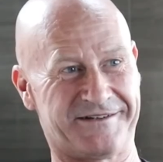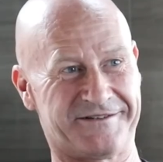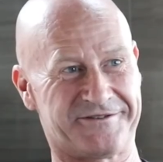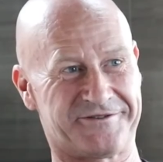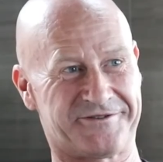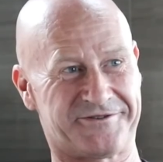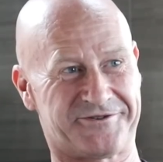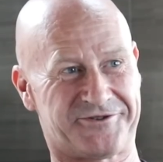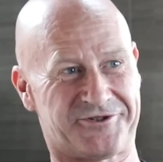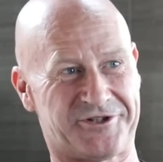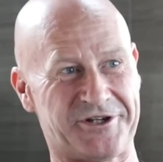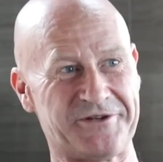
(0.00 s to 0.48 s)

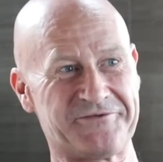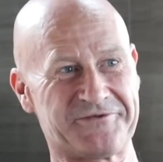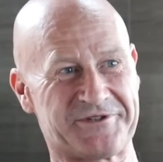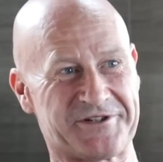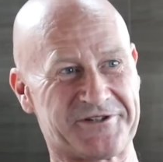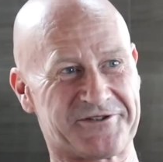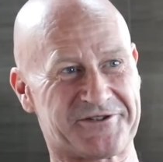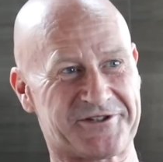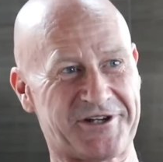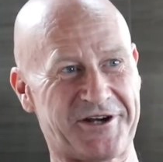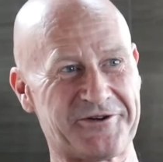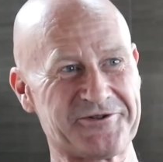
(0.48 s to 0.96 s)
she
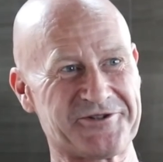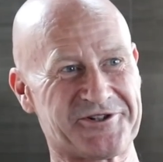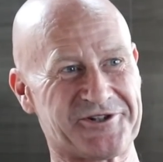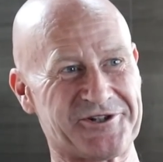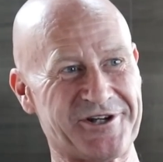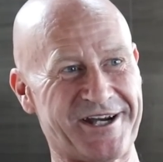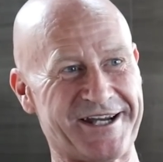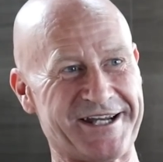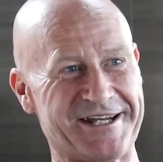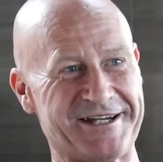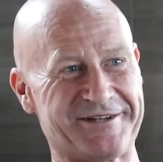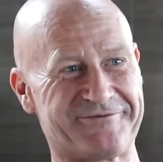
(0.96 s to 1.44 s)
was
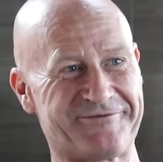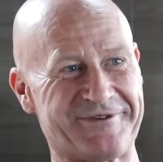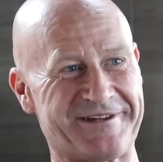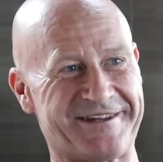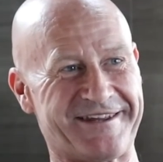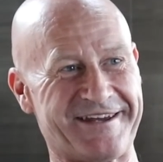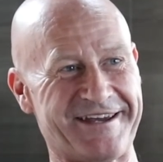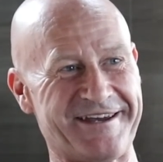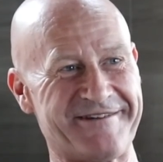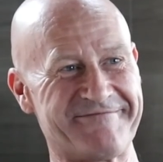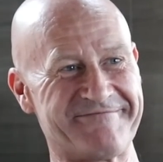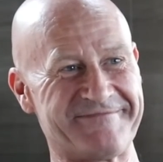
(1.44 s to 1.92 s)
associated
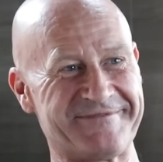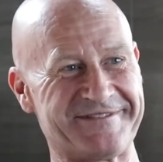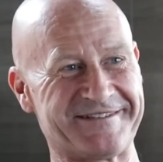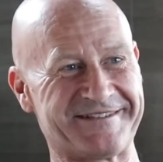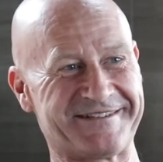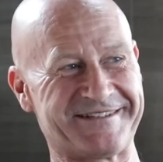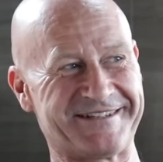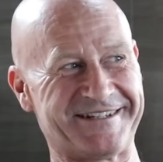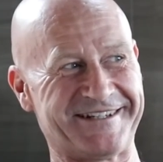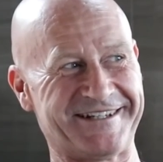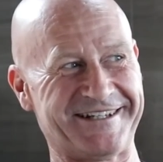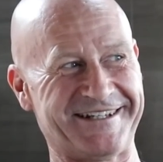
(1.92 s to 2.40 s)
with him,
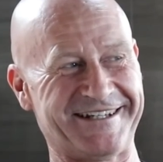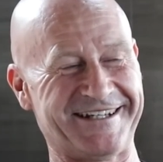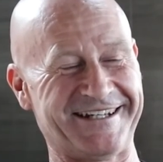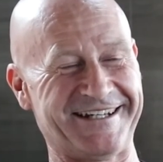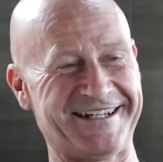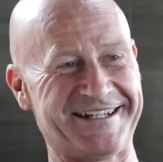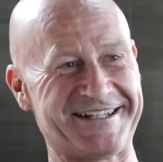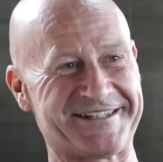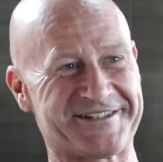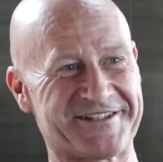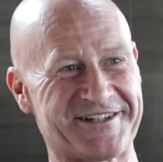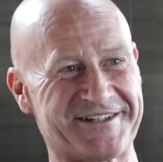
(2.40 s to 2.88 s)
and,
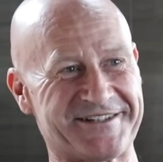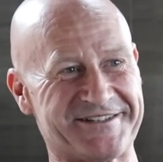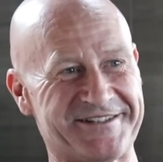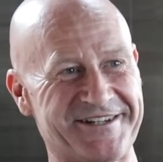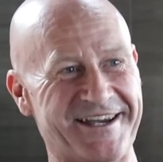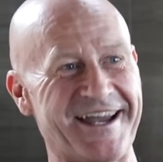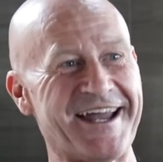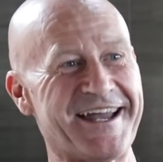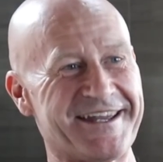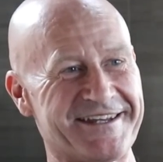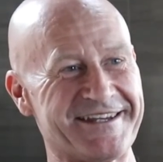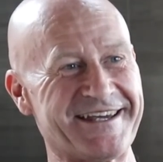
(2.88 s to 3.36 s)
and he said,
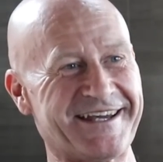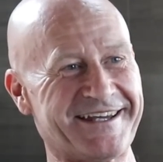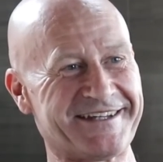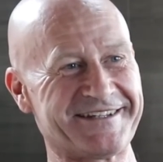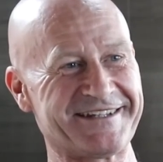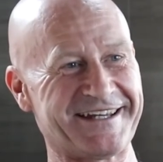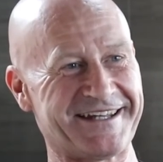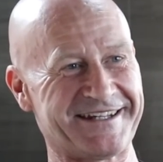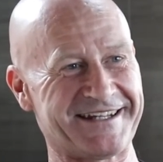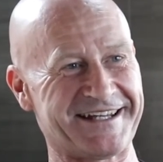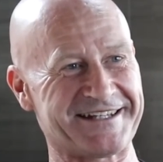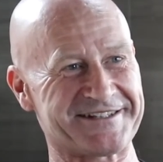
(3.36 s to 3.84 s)
yeah, yeah,
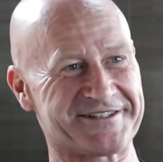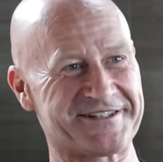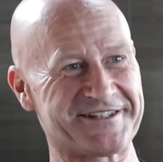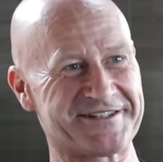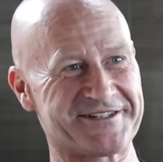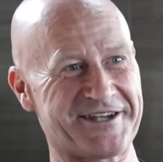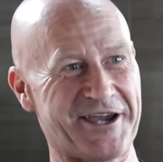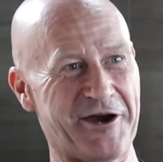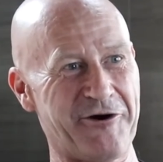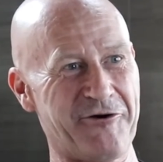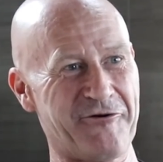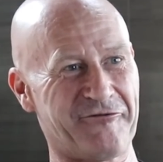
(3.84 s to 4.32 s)
yeah, that's
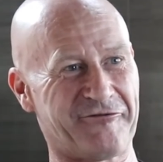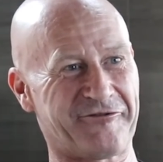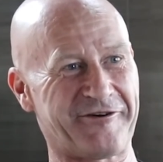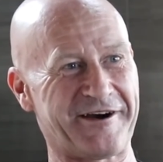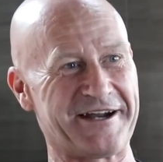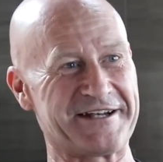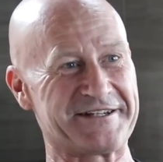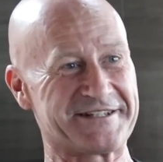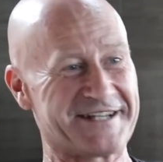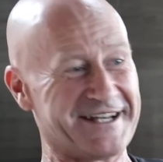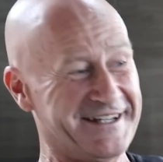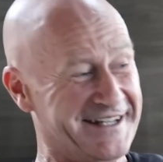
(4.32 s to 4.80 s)
his
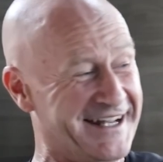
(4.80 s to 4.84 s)
girlfriend.